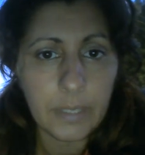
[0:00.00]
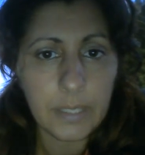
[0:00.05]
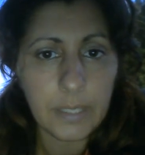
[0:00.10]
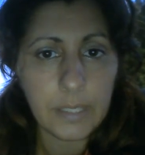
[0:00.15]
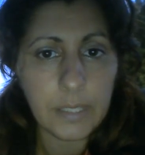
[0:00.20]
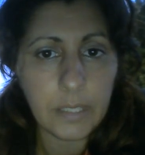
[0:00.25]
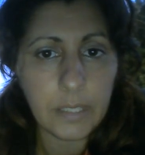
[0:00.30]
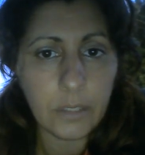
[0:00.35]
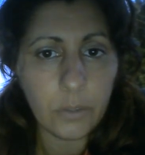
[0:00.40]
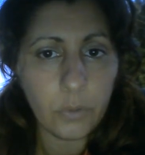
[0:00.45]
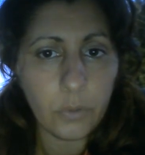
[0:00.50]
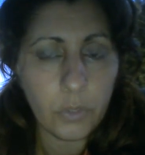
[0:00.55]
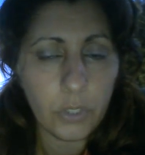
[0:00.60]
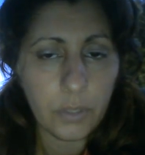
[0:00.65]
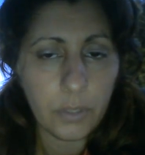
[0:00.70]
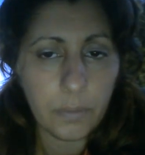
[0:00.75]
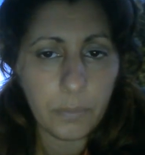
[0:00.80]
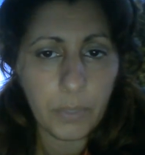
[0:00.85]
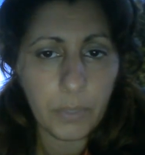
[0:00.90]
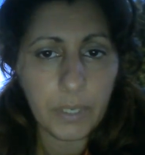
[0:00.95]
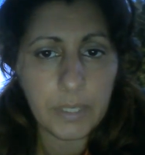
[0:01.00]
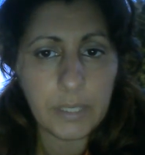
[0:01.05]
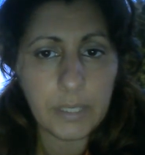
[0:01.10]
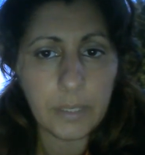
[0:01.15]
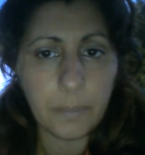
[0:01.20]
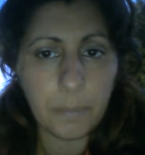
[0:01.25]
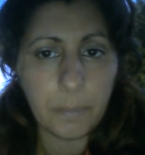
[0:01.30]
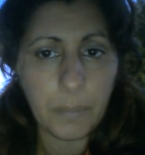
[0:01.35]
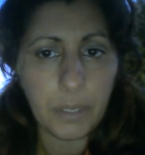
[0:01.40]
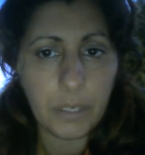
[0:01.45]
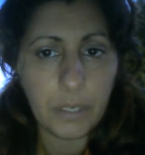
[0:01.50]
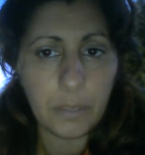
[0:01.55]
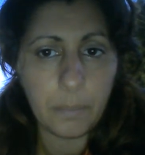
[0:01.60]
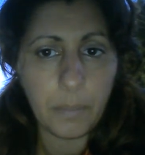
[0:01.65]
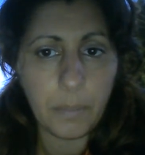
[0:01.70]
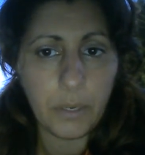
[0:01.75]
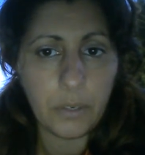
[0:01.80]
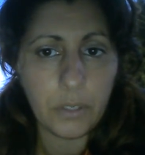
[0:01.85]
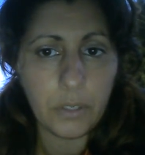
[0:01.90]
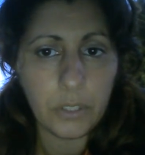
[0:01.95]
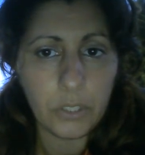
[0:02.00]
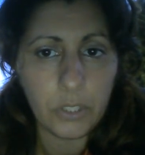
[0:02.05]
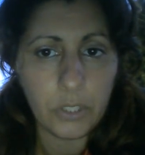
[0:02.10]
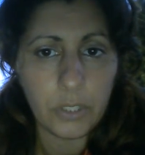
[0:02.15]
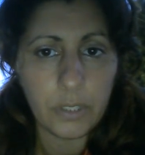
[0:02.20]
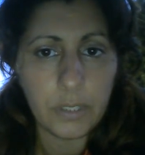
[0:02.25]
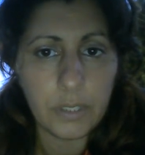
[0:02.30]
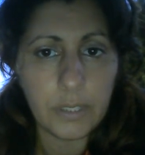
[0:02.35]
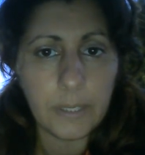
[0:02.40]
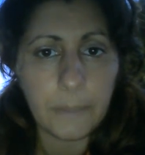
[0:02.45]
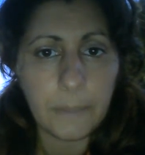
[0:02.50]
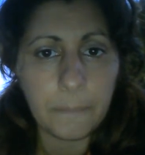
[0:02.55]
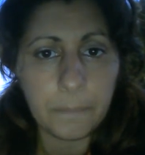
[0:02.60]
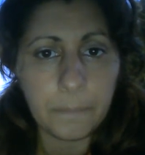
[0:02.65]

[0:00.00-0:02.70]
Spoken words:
This illusion breaks up many marriages.